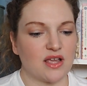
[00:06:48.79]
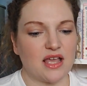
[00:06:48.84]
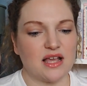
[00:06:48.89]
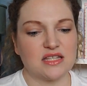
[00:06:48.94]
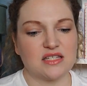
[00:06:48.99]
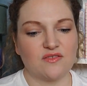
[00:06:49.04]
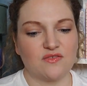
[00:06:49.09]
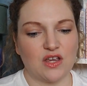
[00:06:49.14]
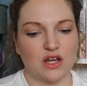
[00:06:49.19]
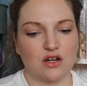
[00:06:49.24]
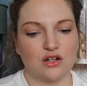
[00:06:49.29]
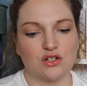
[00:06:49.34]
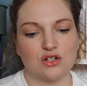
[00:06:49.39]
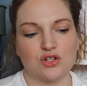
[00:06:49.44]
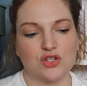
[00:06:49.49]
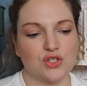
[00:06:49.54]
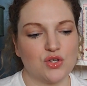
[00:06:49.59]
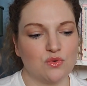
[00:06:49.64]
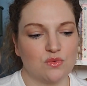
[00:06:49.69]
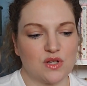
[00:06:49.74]
cast of
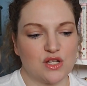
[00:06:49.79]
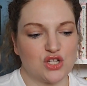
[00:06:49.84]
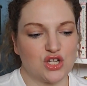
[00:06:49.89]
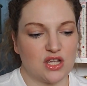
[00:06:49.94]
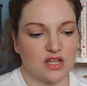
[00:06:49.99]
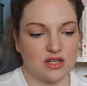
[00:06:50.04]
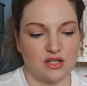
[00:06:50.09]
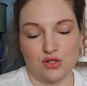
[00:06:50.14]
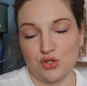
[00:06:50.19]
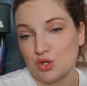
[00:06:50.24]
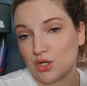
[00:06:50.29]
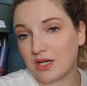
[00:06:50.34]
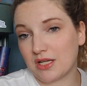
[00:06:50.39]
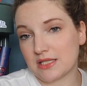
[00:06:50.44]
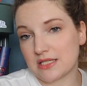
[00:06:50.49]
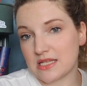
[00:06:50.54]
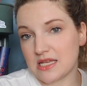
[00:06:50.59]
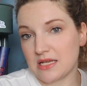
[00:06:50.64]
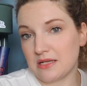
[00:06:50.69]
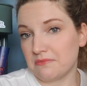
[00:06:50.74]
characters so rich and
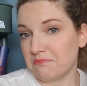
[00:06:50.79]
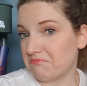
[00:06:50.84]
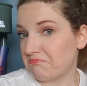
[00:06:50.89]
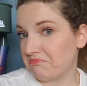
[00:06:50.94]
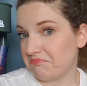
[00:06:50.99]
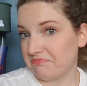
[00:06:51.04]
entrancing.